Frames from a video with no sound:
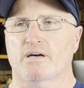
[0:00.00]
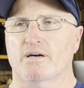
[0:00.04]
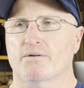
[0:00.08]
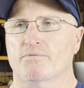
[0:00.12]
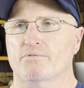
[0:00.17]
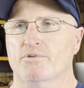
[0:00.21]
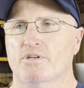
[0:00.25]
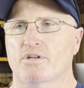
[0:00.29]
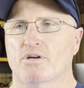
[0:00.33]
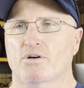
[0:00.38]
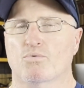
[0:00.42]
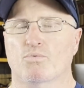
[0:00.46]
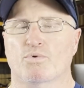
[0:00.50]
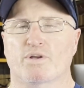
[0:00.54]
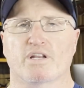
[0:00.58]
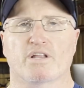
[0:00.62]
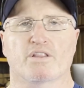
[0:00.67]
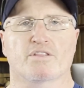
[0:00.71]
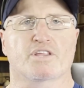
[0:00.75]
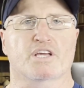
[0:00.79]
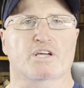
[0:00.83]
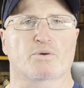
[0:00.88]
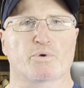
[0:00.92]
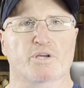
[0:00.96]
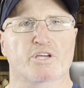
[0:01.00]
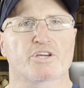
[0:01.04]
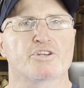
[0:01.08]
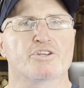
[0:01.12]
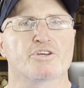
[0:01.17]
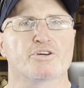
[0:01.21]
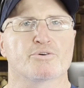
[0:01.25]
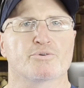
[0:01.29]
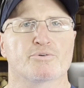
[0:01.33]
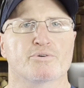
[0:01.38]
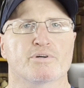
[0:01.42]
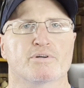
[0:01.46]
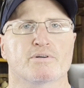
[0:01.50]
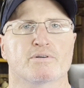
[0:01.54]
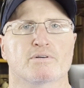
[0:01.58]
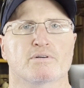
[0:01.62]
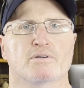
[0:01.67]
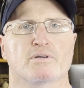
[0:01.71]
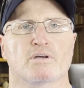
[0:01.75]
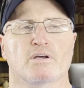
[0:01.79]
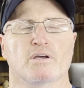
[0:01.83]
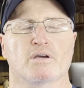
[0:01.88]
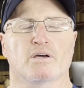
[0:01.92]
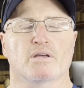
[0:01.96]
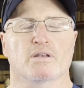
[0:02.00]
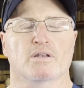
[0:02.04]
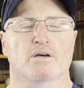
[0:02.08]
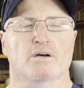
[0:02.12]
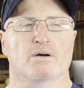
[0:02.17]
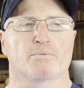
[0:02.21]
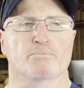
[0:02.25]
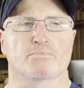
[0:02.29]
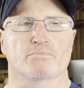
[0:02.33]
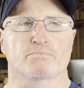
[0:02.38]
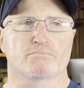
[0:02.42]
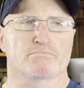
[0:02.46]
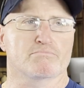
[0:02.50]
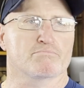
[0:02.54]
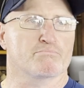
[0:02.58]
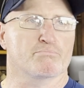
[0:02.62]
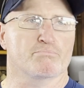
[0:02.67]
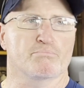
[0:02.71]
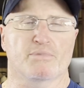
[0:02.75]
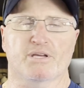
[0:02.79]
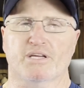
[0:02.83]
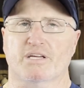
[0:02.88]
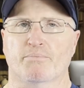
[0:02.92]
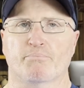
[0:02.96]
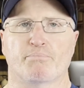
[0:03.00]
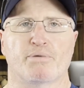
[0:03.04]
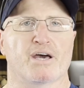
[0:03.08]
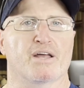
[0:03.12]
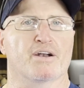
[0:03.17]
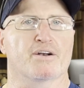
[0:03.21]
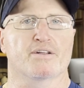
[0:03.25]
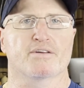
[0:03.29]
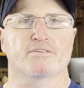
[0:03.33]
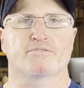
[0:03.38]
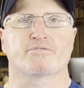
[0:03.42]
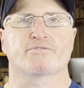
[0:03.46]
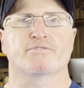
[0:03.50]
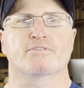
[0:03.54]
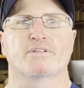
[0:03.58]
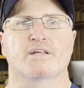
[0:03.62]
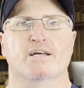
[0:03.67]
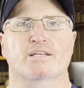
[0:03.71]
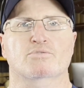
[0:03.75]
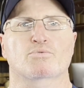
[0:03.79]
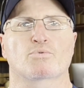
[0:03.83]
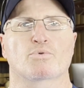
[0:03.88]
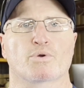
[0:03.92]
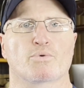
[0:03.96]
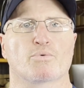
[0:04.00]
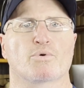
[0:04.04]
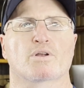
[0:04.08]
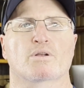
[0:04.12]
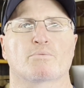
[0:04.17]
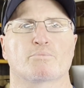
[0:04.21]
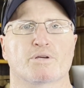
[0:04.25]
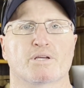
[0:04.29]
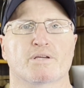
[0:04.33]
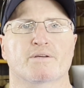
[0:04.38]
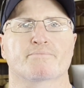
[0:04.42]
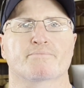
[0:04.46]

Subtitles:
you know, we didn't think we could do, and be competitive. That's what we want to do.